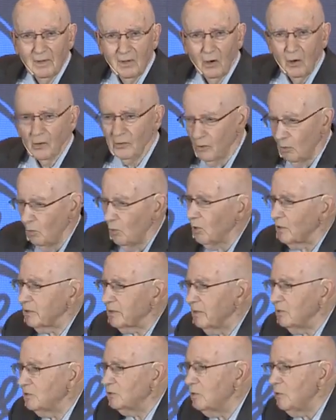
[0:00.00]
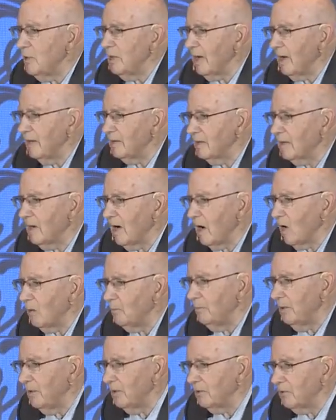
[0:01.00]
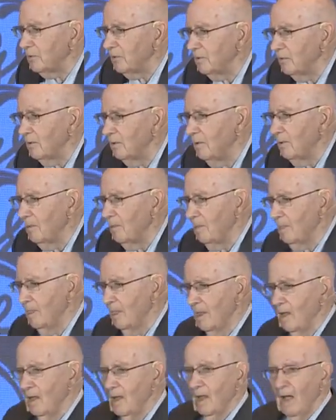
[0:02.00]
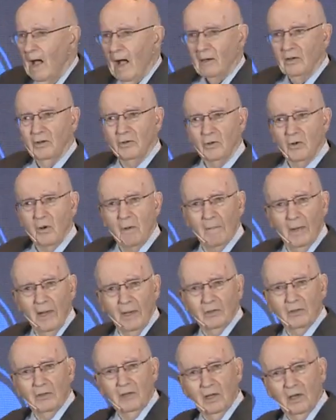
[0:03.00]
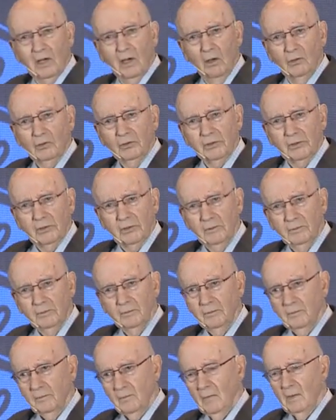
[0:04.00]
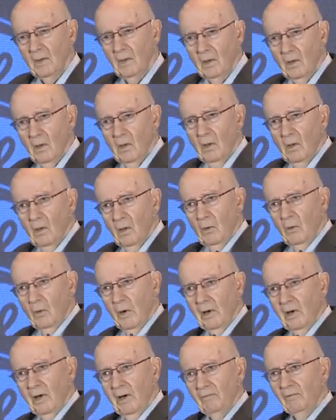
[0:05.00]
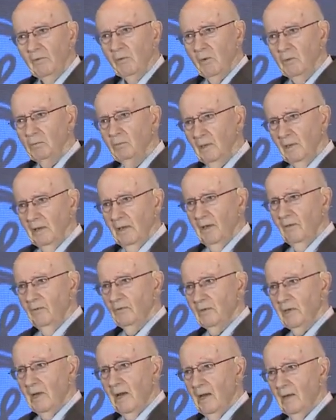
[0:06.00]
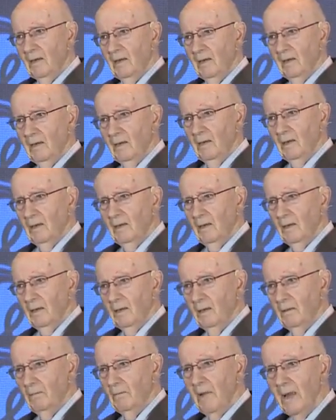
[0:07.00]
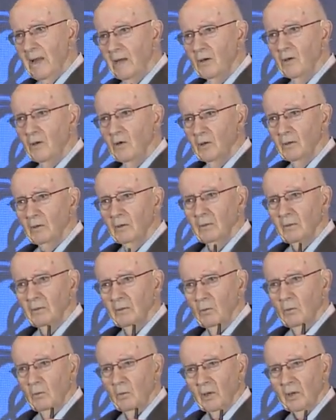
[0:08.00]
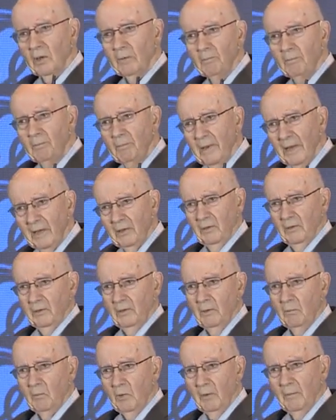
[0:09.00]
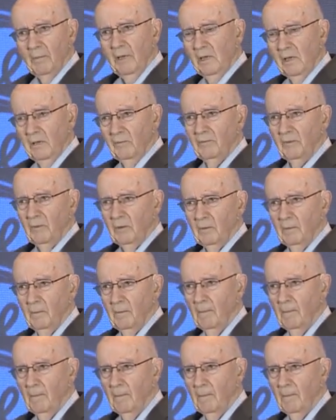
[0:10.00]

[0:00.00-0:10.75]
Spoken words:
or the work they're doing on the car better. Can you imagine a culture where everyone believes that make your work better and more meaningful?